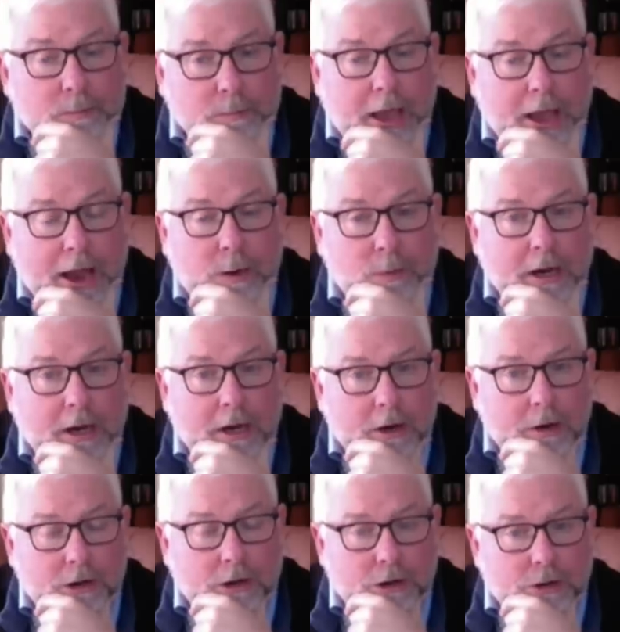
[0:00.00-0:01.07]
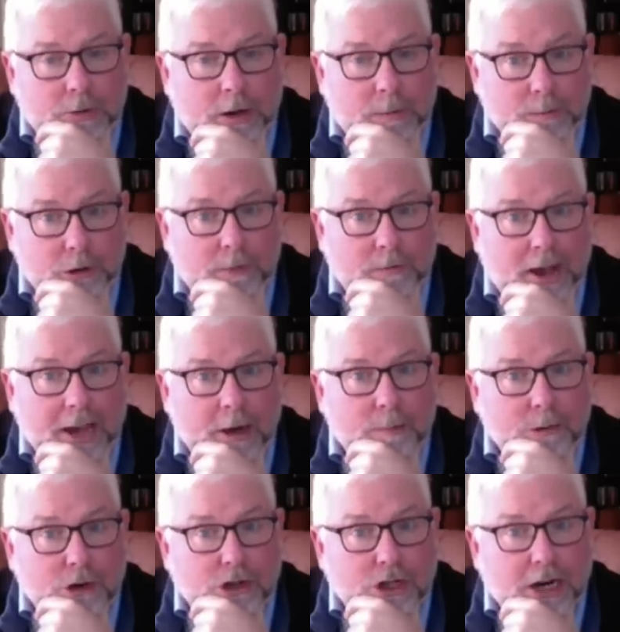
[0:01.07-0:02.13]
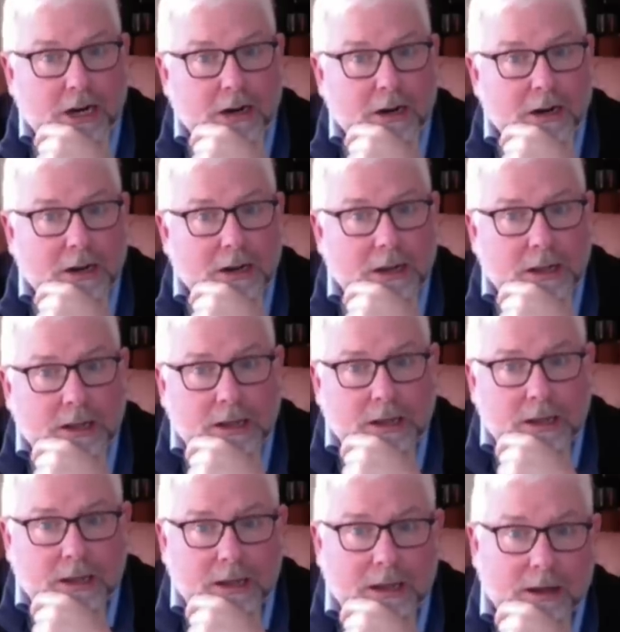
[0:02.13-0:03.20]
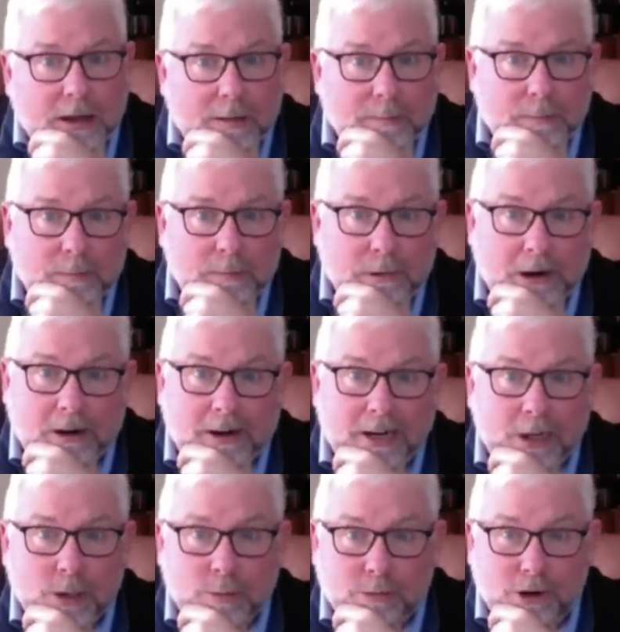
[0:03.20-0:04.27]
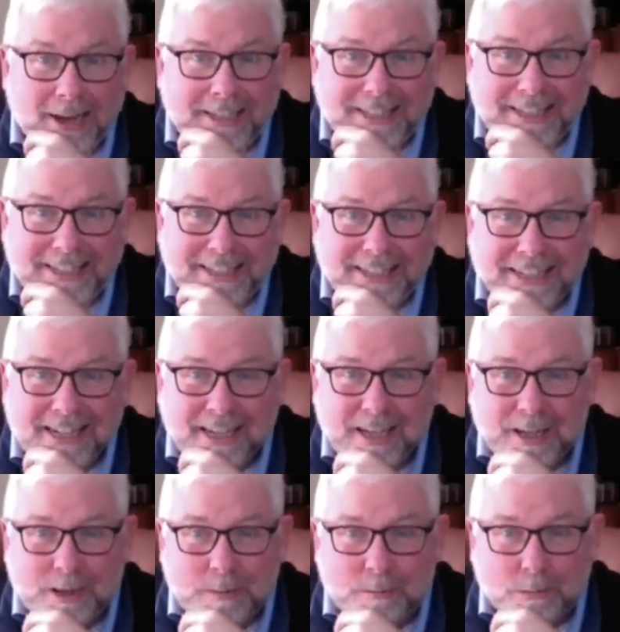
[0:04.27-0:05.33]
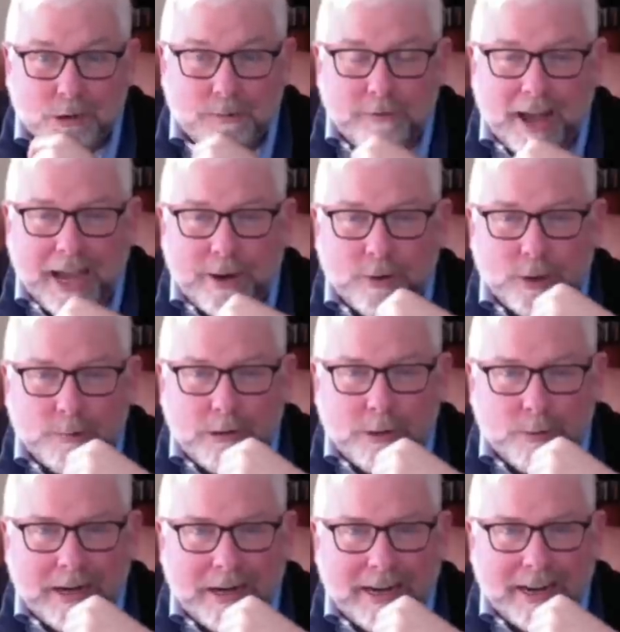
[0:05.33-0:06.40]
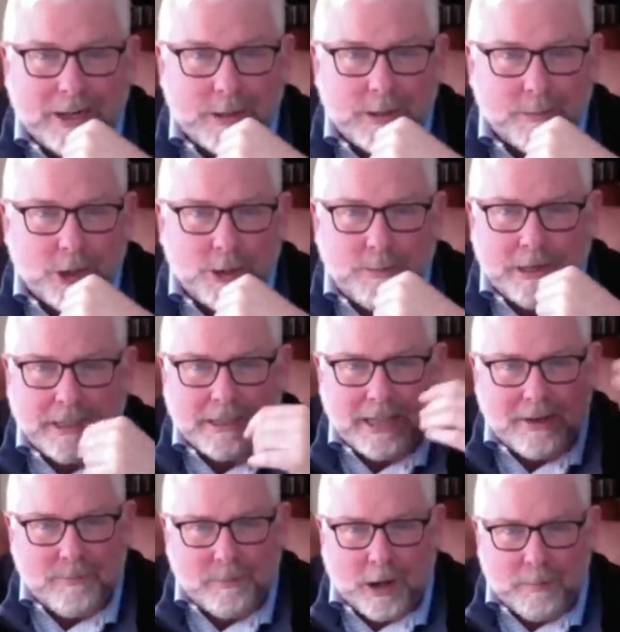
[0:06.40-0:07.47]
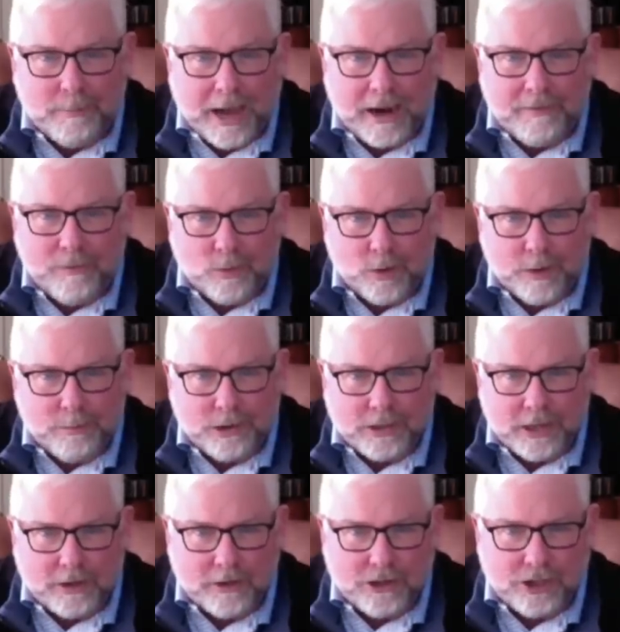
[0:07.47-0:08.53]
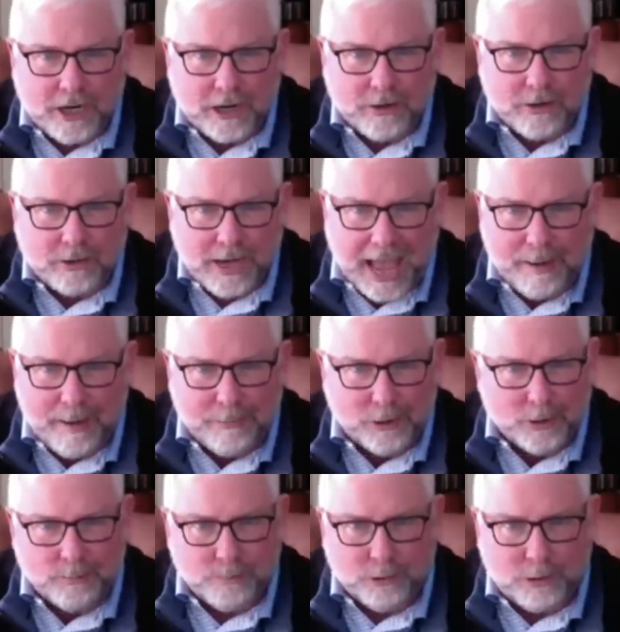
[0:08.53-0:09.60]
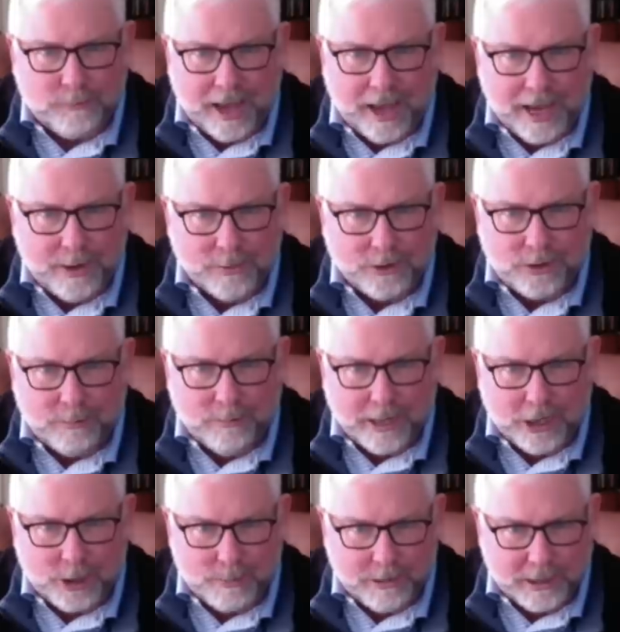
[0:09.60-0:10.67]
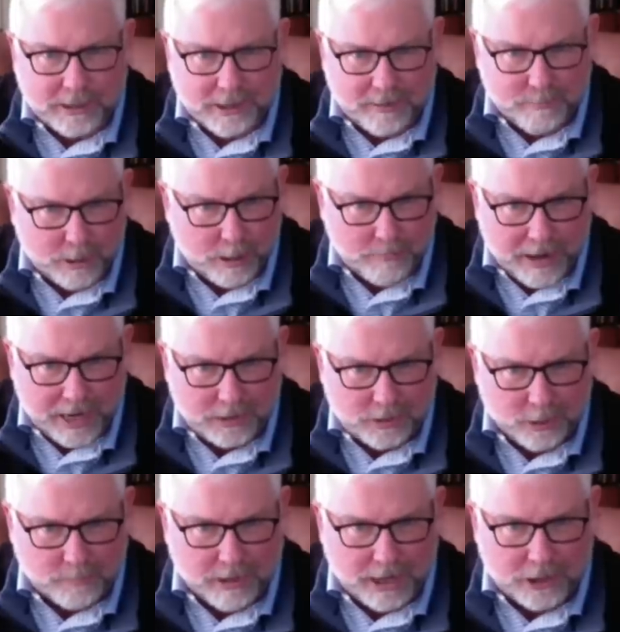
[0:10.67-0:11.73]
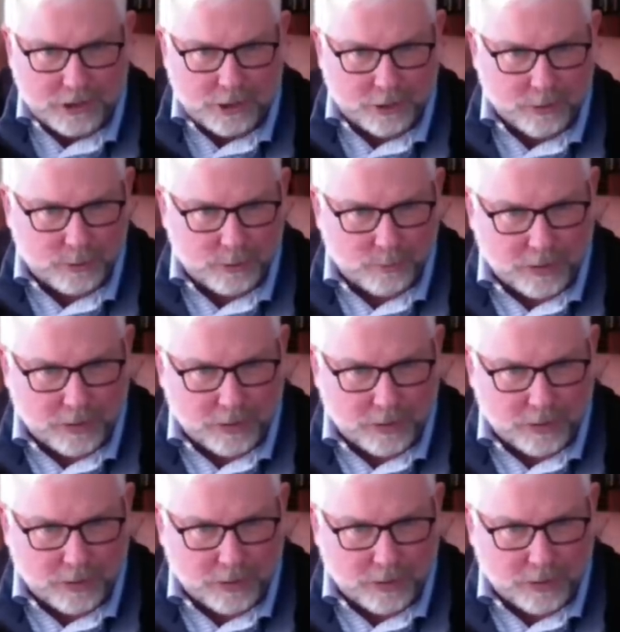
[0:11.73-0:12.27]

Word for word: equity and you're going to shrink book value per share. American Express's book value has been written down so much because they bought back 40% of the shares. Apple's book value is diminished because they bought back so much. So those